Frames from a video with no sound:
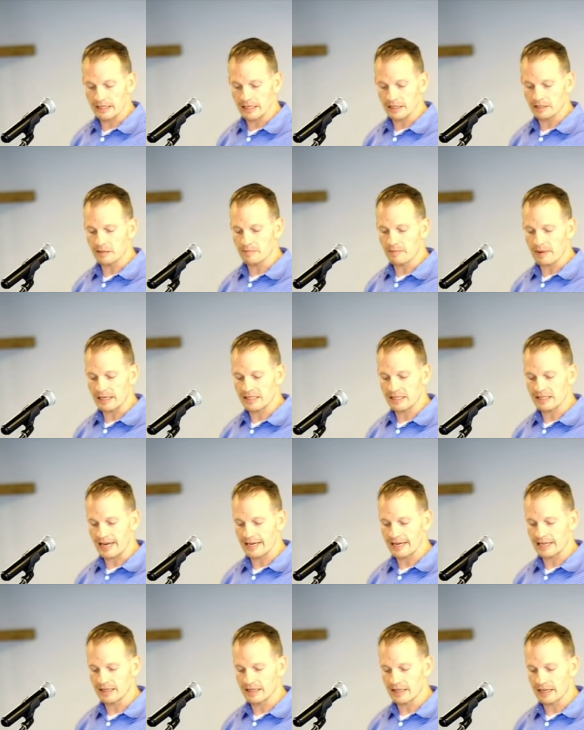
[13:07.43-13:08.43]
This is my
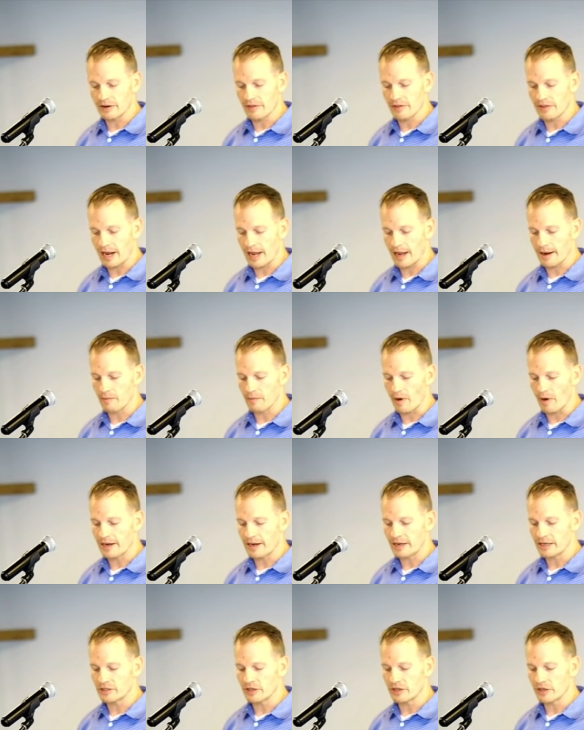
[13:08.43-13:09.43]
second letter that I am
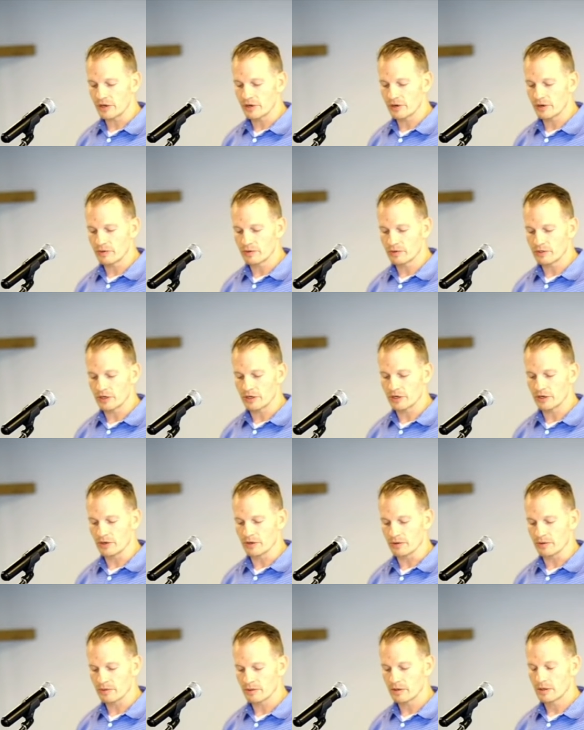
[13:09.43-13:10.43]
writing to you to
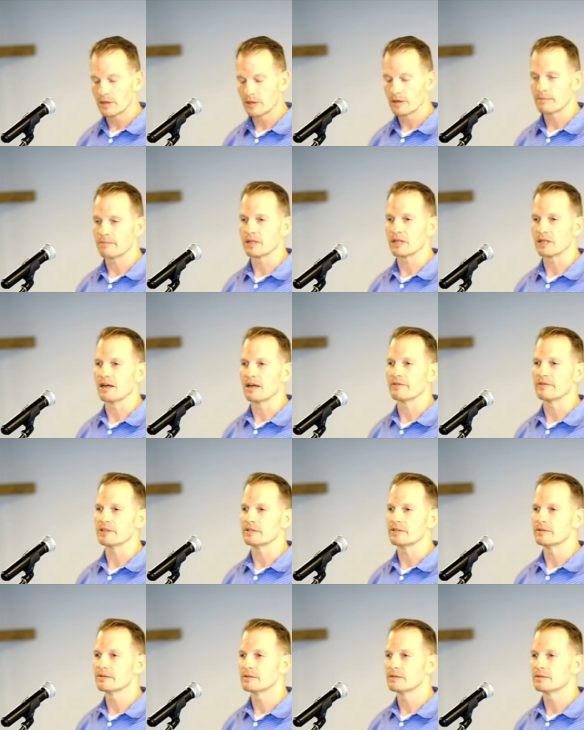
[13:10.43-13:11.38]
who? Beloved.